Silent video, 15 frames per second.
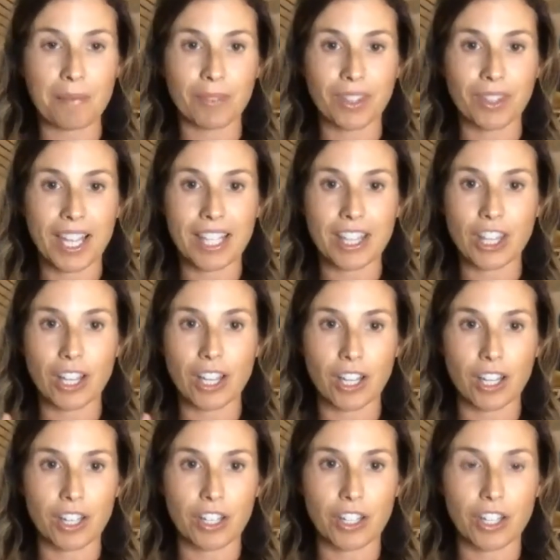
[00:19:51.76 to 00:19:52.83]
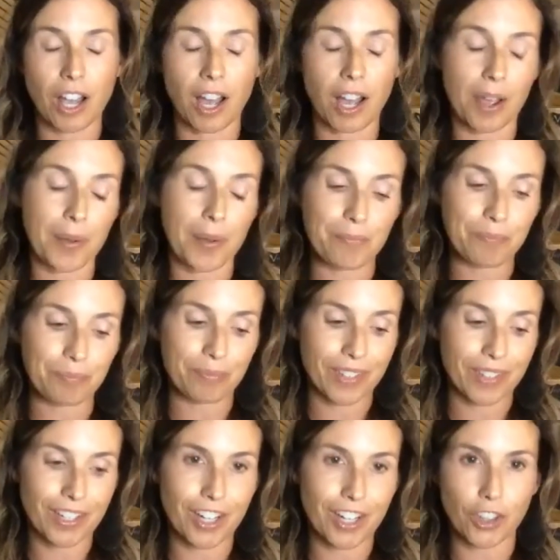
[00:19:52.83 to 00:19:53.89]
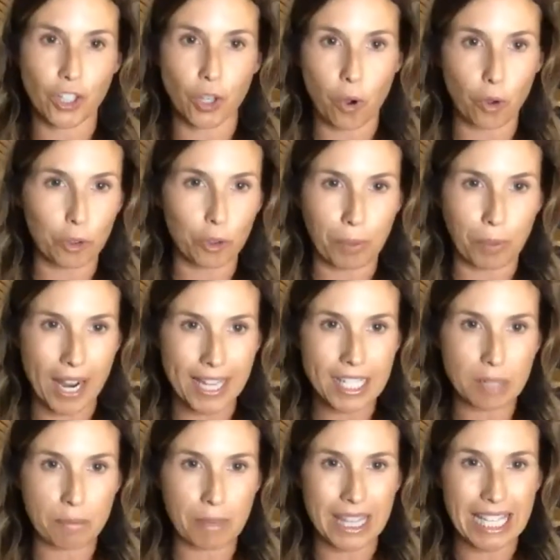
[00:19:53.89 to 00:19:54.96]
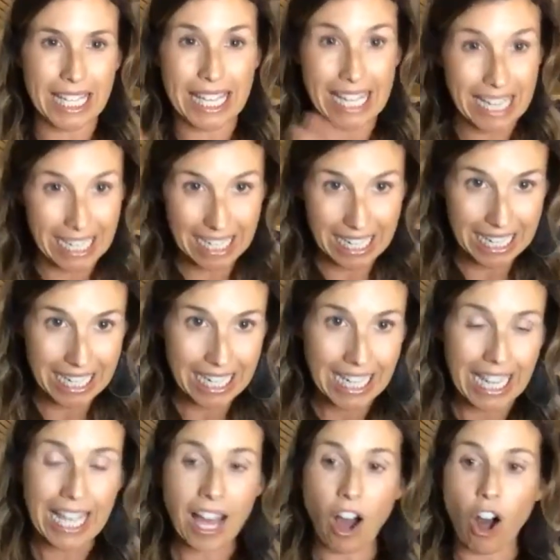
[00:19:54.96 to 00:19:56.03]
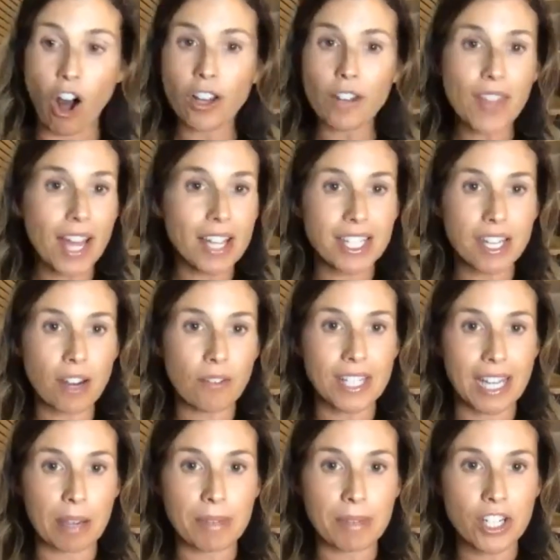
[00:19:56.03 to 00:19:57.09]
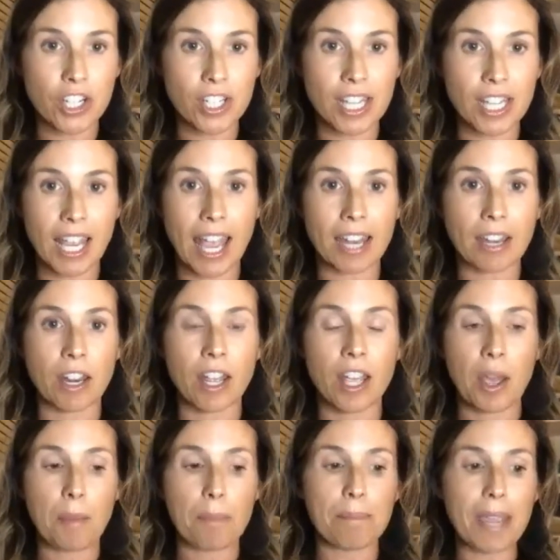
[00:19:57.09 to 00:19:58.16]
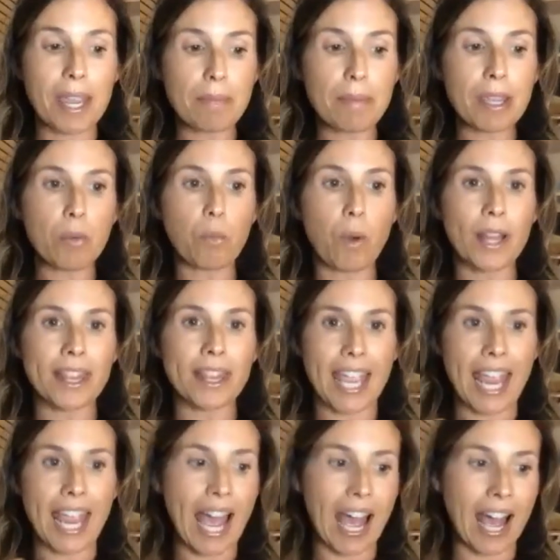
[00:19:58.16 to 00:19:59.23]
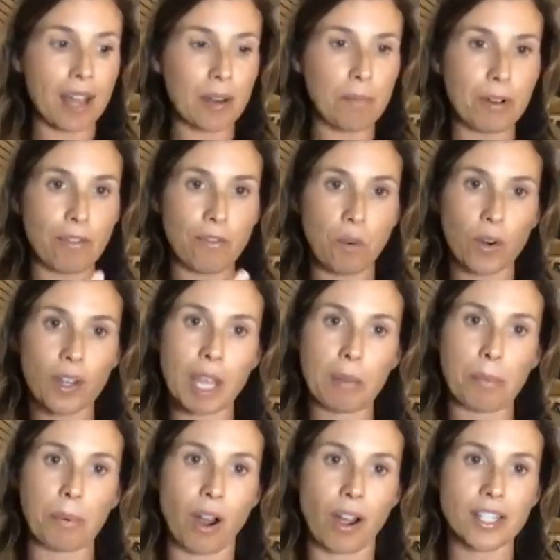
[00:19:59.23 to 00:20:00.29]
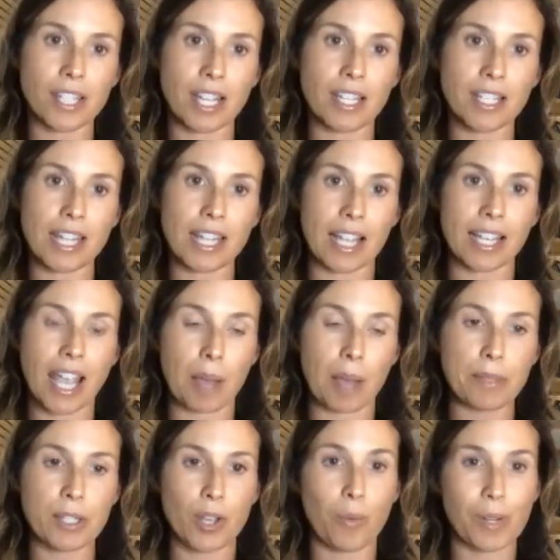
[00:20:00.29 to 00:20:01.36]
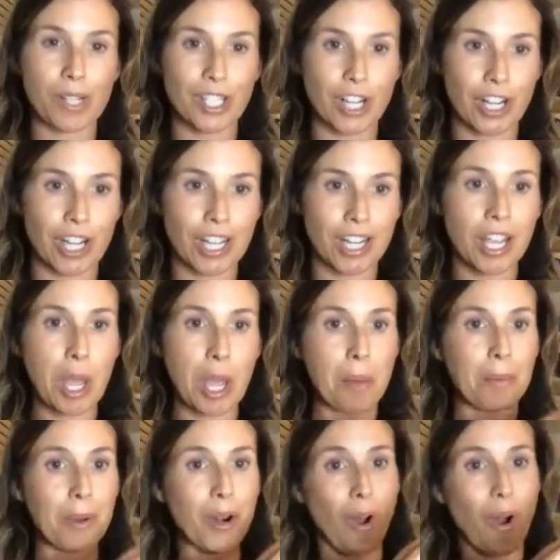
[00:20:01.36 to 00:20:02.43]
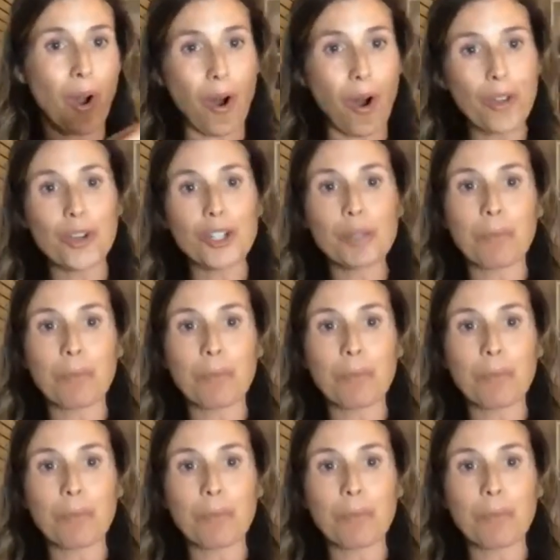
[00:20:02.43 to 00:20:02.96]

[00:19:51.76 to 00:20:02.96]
like the, not the cold press, but the heated. All of that stuff damages it. And maybe what they had before they processed that capsule was good, but all those